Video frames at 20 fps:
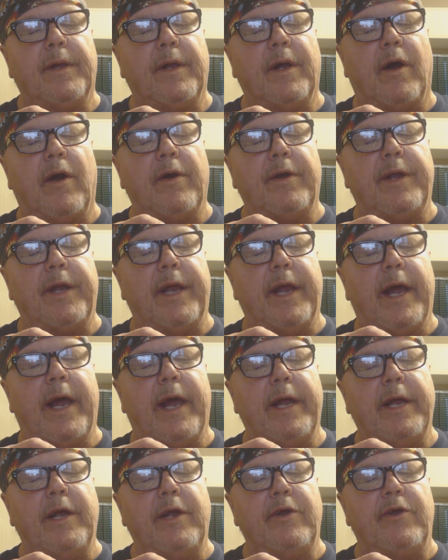
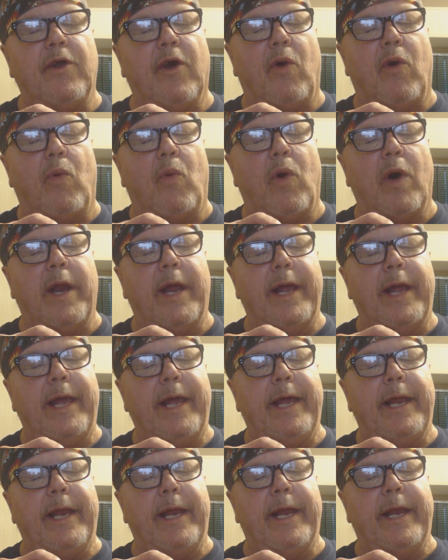RTA, you don't want to
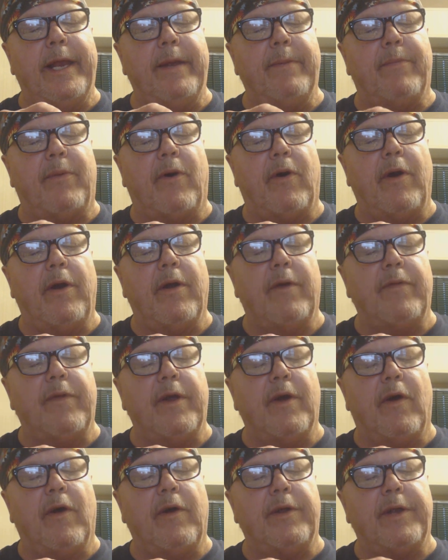hit any part of
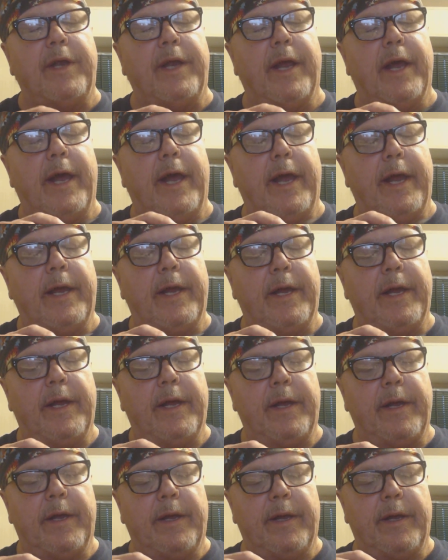the RTA
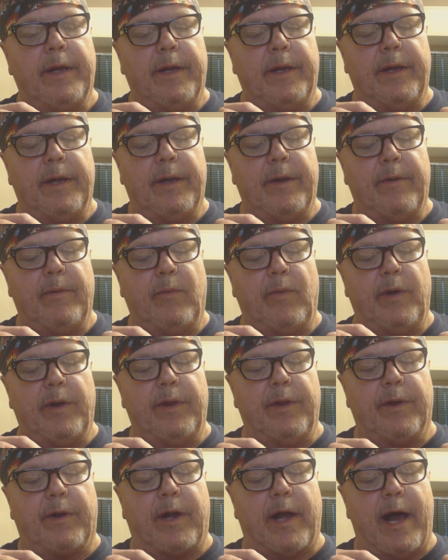
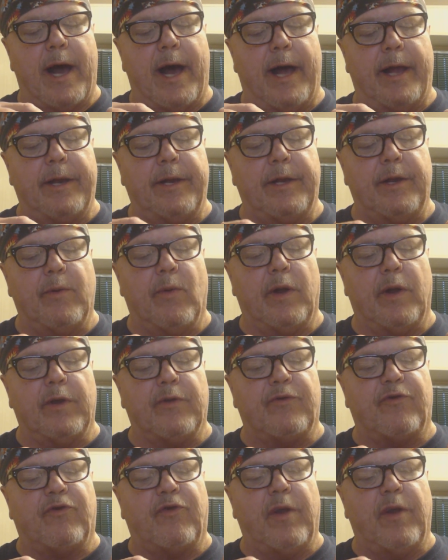with the cotton. You want
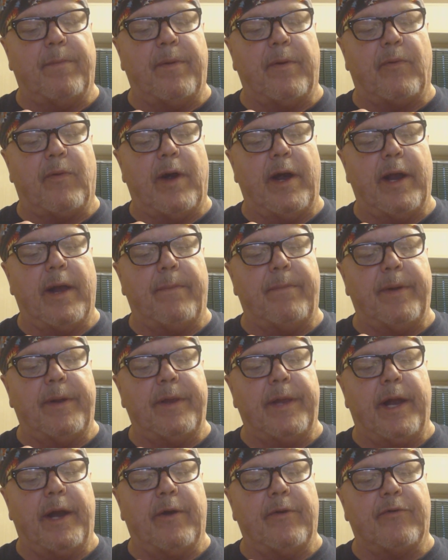to slip it right up
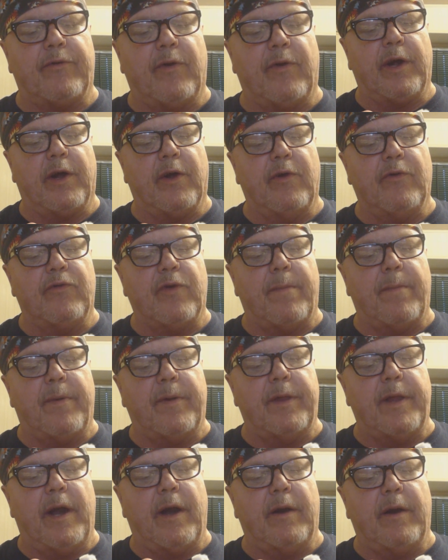in there it goes up
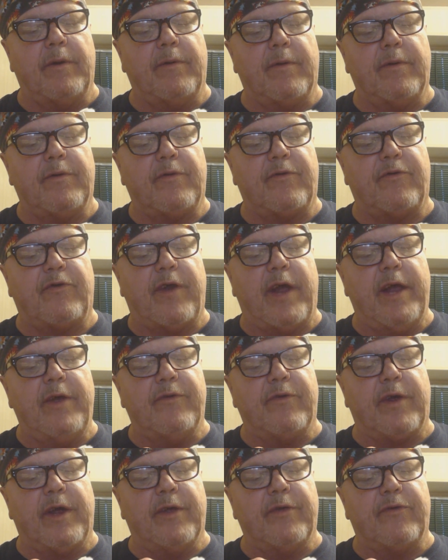in there and
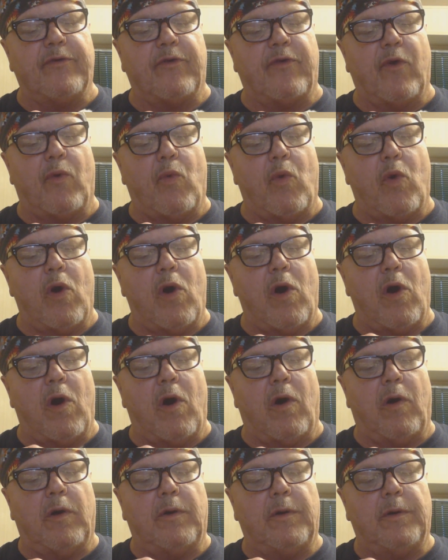stays against the
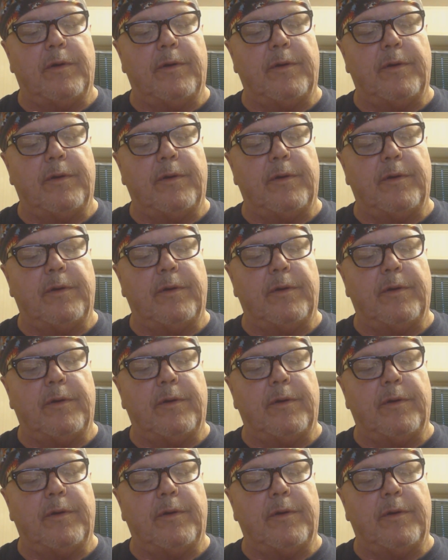wall